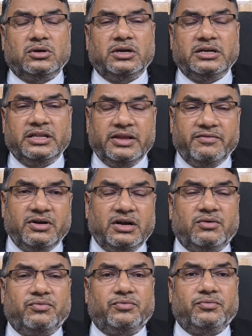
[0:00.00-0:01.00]
in the event
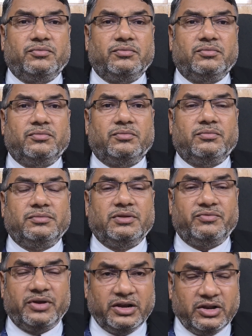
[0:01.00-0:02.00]
of the
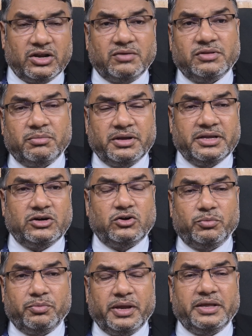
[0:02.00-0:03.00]
failure of the buyer
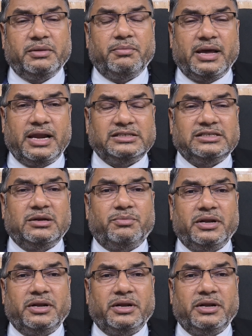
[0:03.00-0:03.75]
to pay the balance sale